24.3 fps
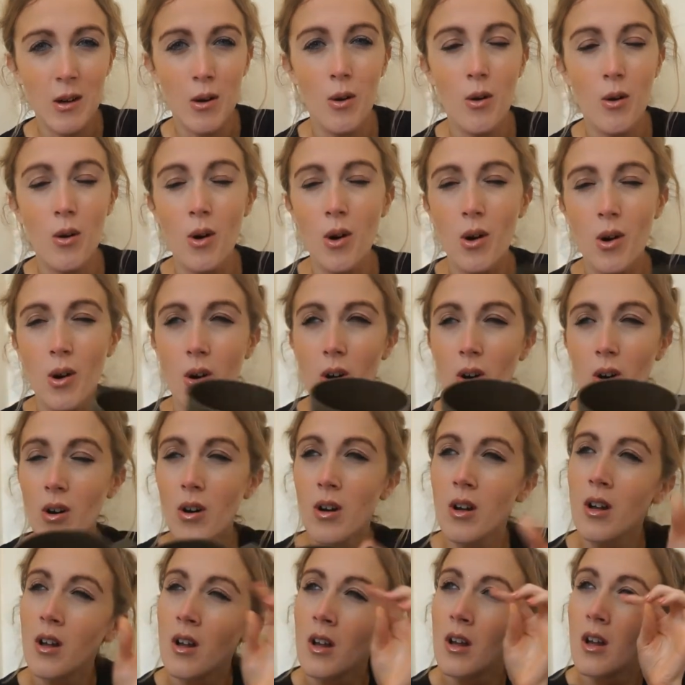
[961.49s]

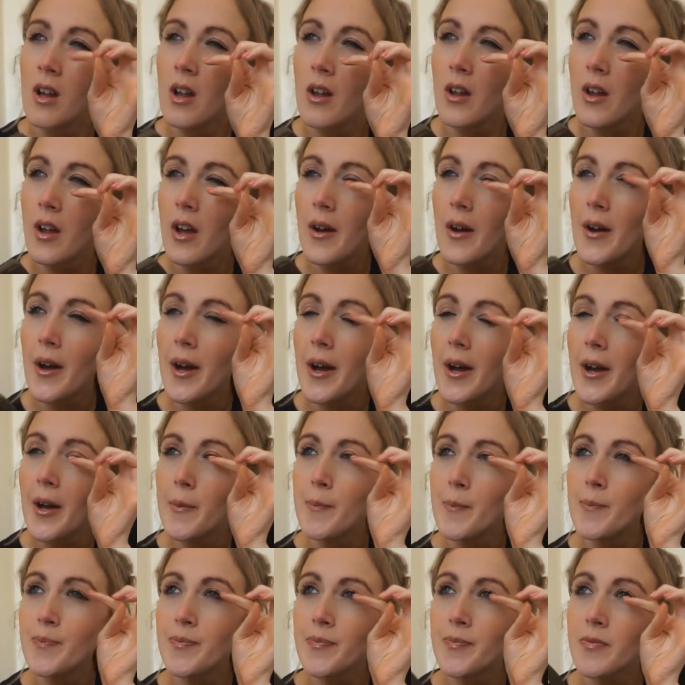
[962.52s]
or I
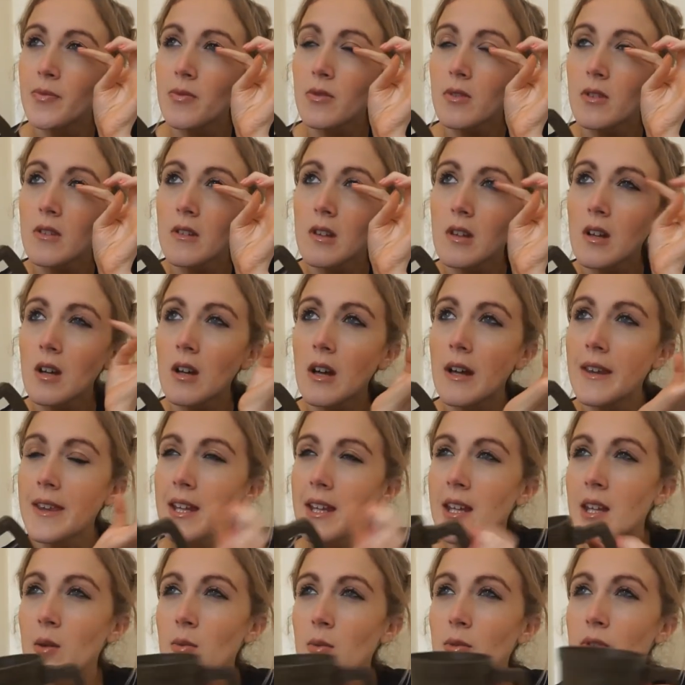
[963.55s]

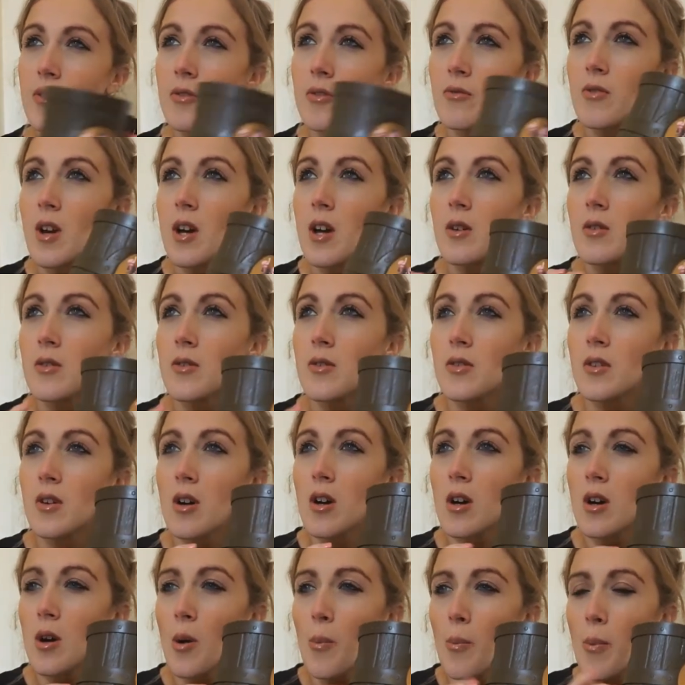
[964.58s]
think it was the rose
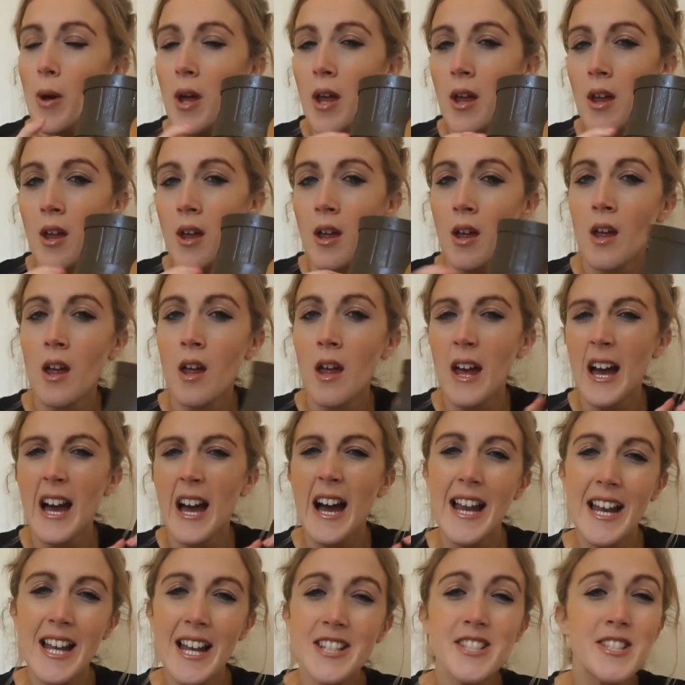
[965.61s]
cup,
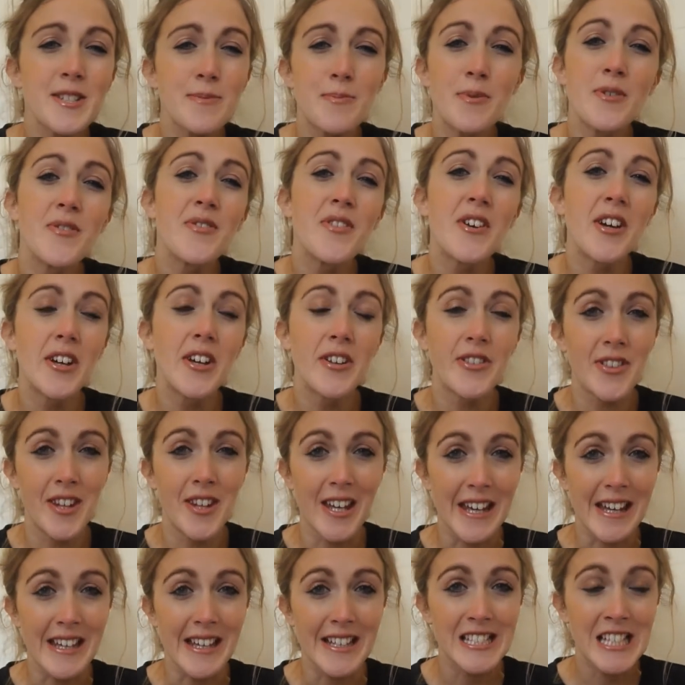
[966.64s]
and I just preferred
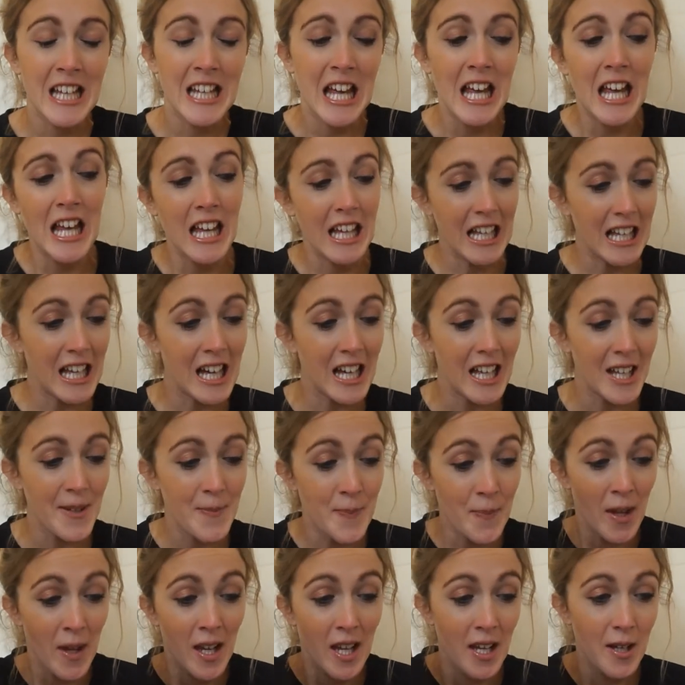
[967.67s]
this. Like,
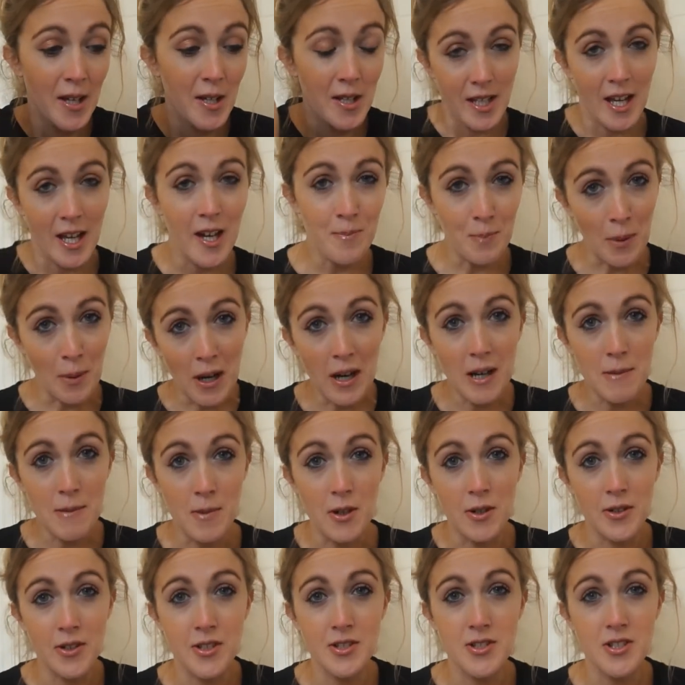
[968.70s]
now
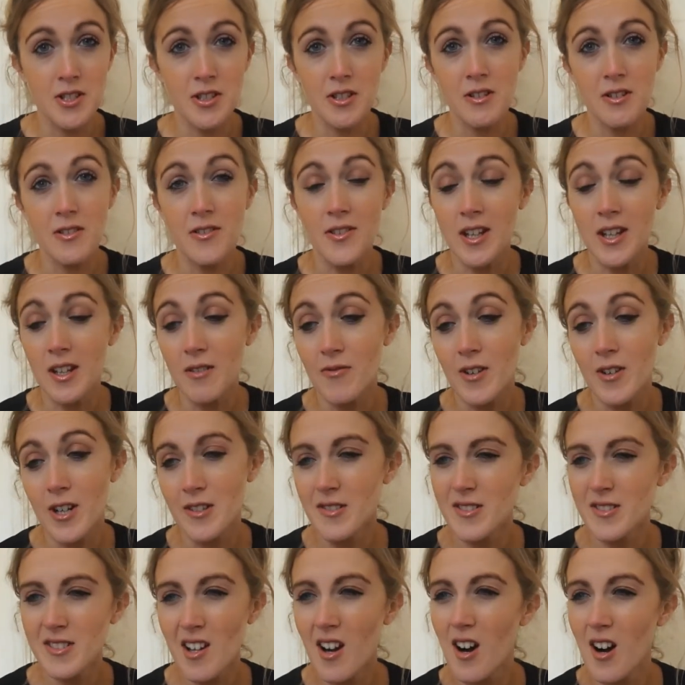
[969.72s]
Primark do the
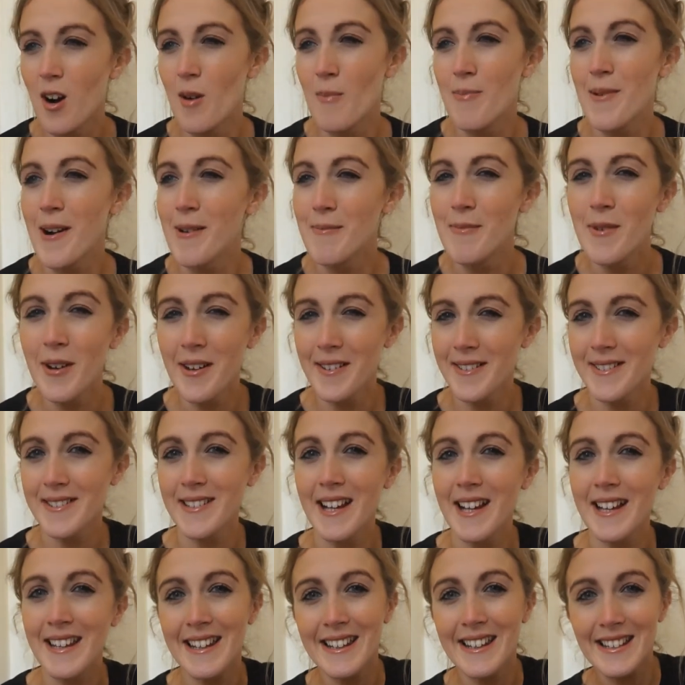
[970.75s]
rose cup, I'm not as
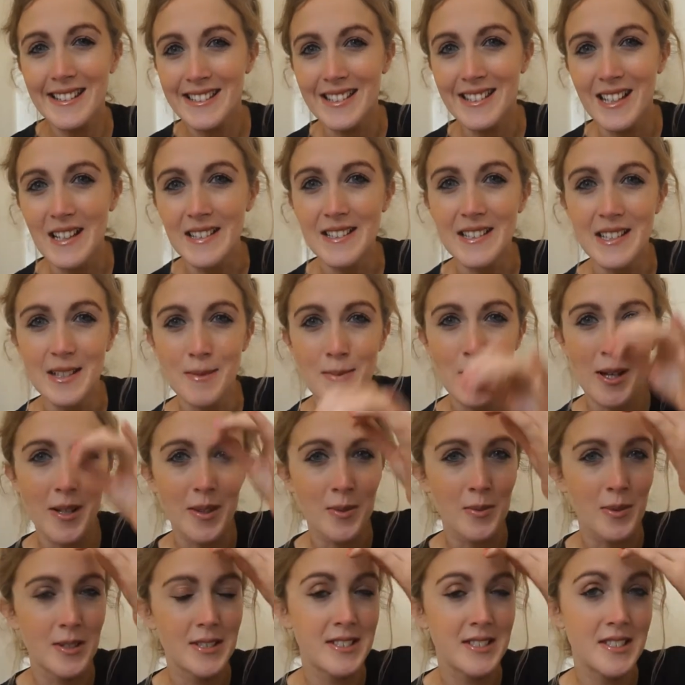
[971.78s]
like excited about
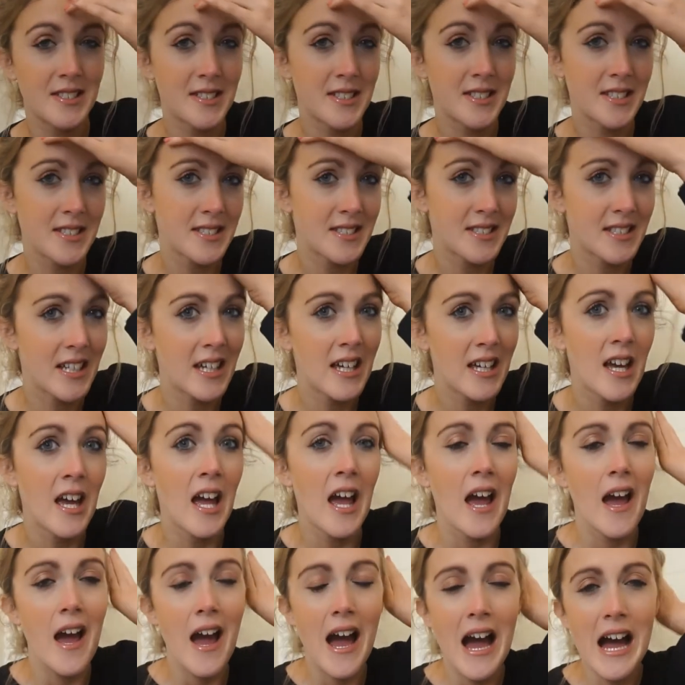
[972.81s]
the ones in Disney.
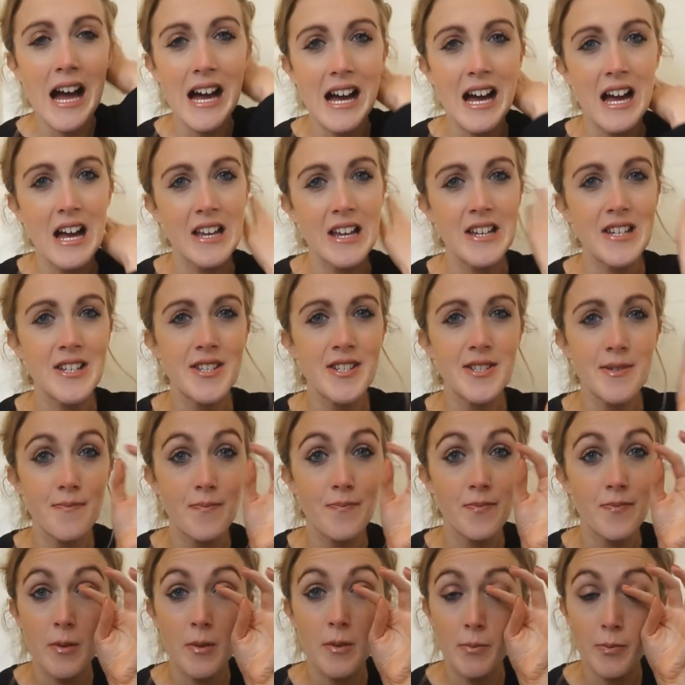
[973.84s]
And
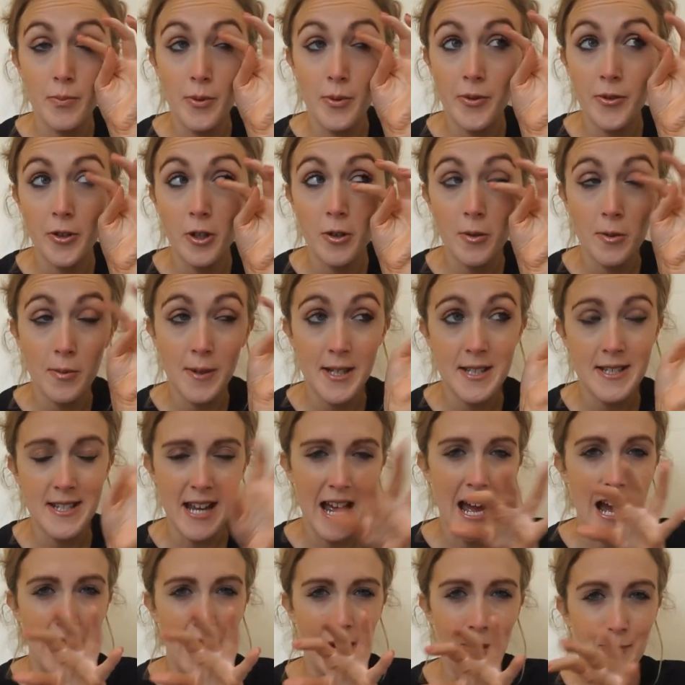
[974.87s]
before we went
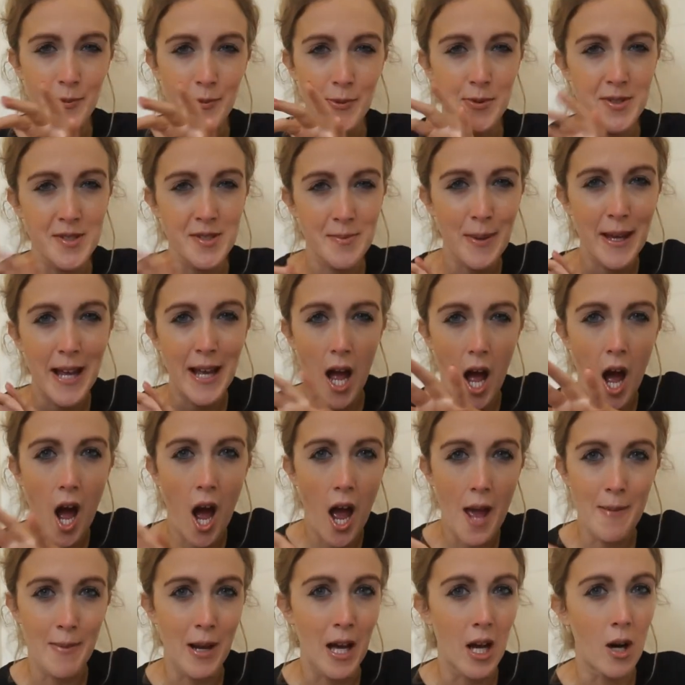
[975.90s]
out, there was a big
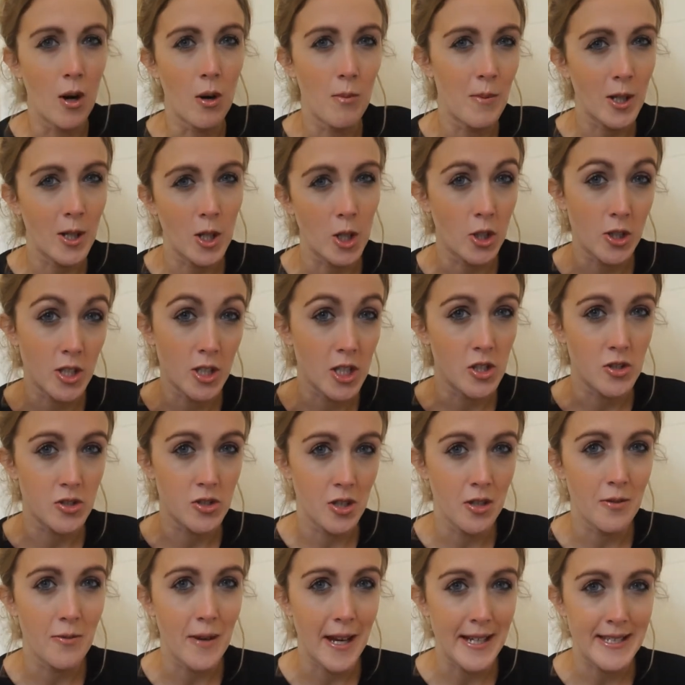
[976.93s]
hype, like, oh my god, it's
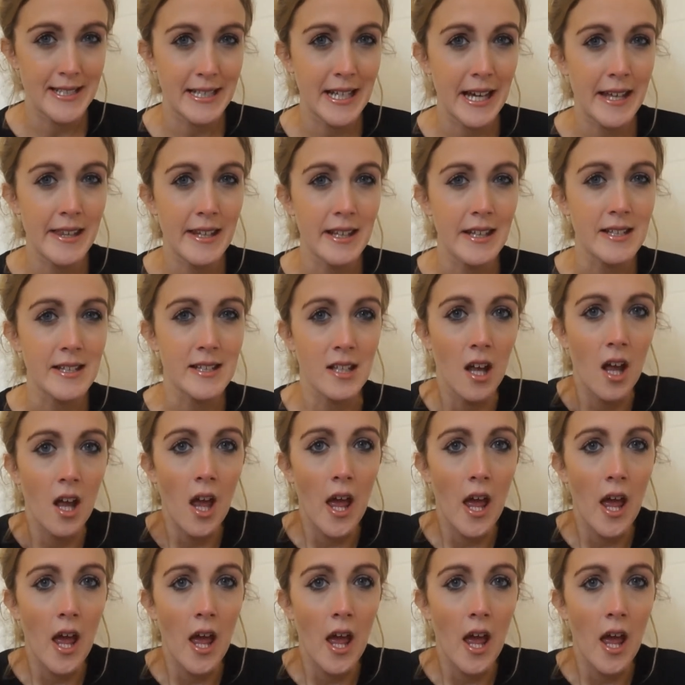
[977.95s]
so rare to get these.